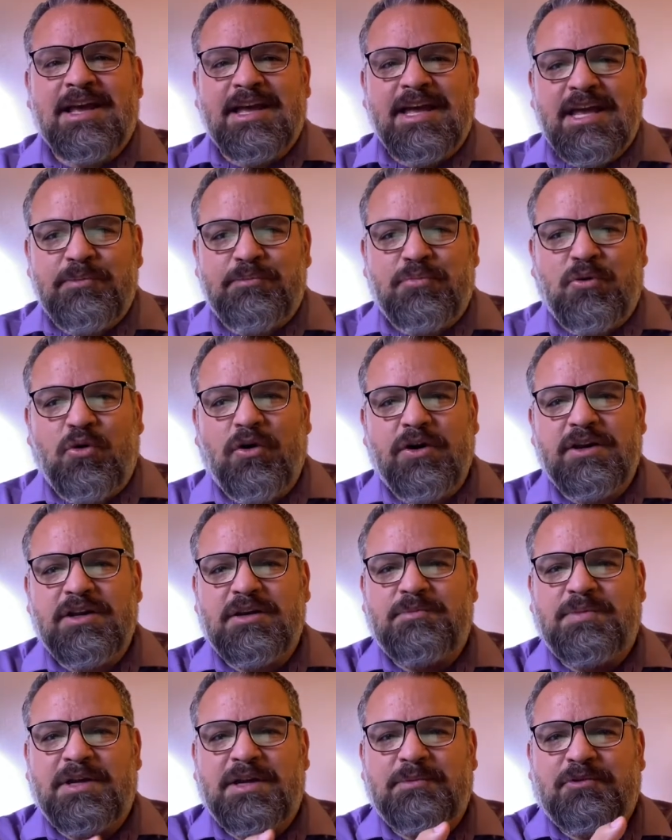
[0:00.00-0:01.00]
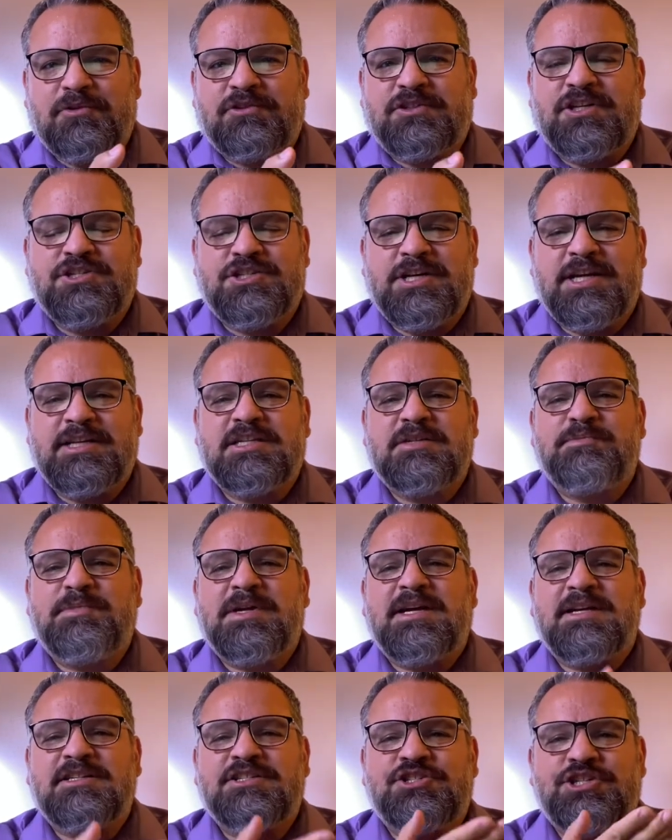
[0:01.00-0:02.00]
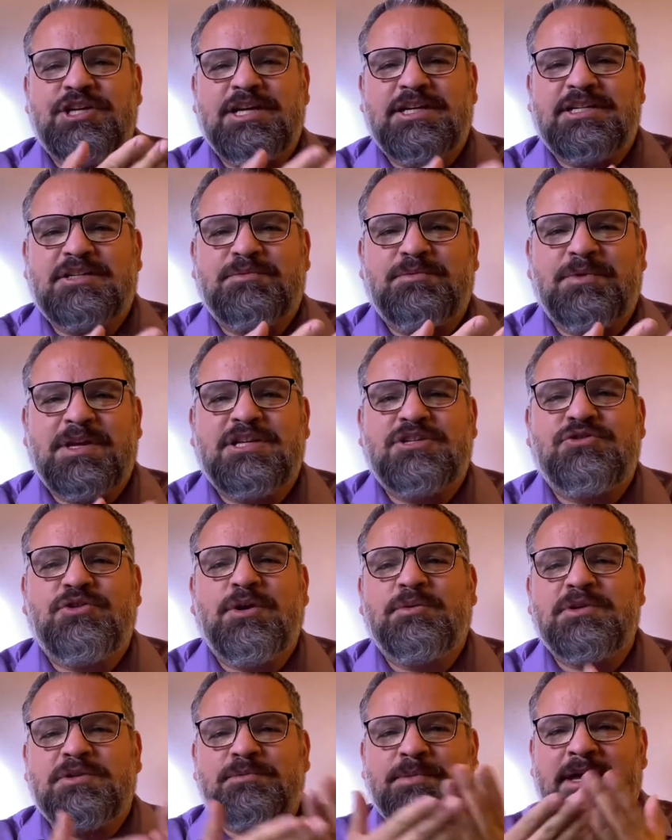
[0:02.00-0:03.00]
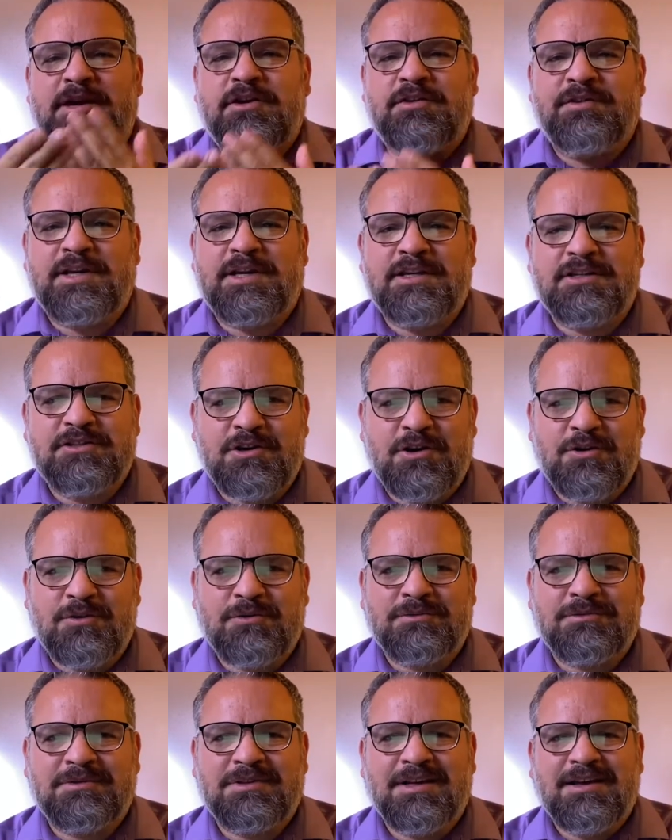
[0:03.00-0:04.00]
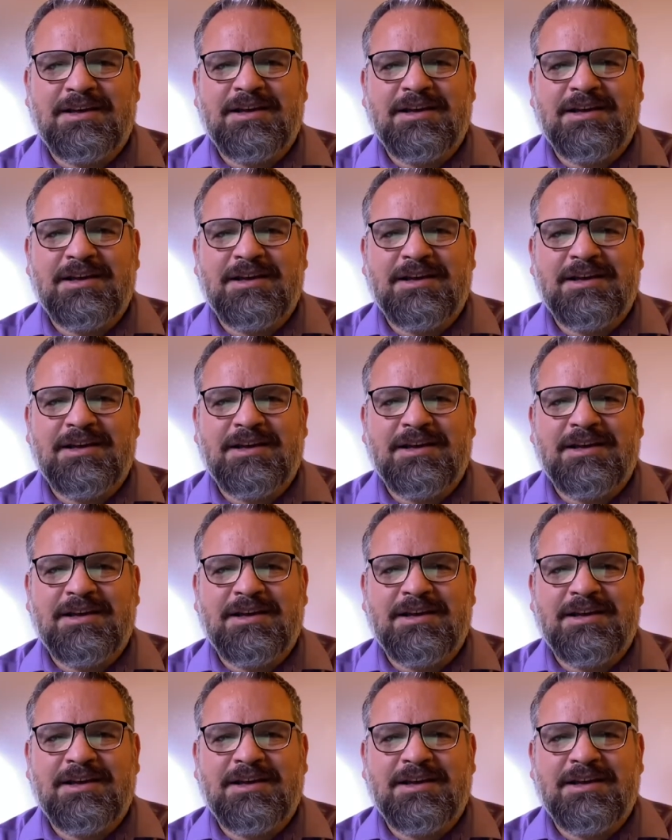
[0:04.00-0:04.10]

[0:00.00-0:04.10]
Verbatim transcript: He pointed people to Jesus because Jesus' ministry was better than his own.